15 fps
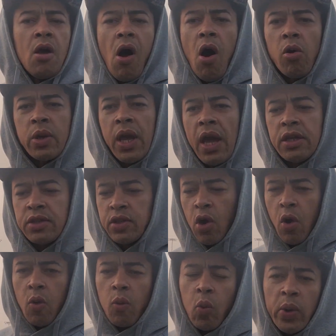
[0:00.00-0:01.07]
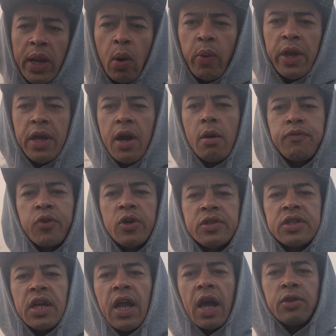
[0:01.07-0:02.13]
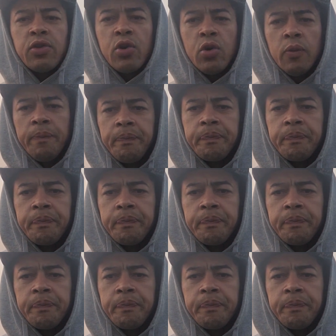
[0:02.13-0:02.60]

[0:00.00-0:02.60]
Okay, so when I wake up, first thing I do,